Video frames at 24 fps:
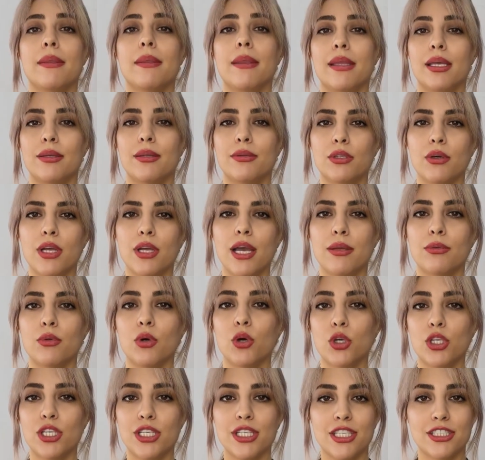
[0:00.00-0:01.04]
If you have
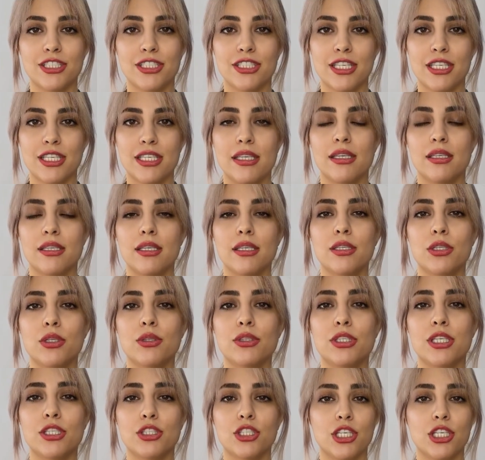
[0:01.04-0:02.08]
oily skin, use
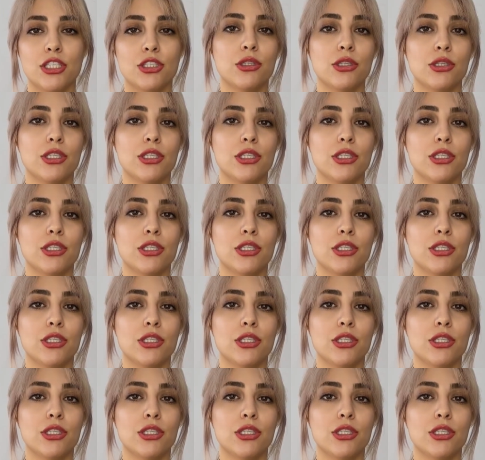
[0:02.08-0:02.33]
a gentle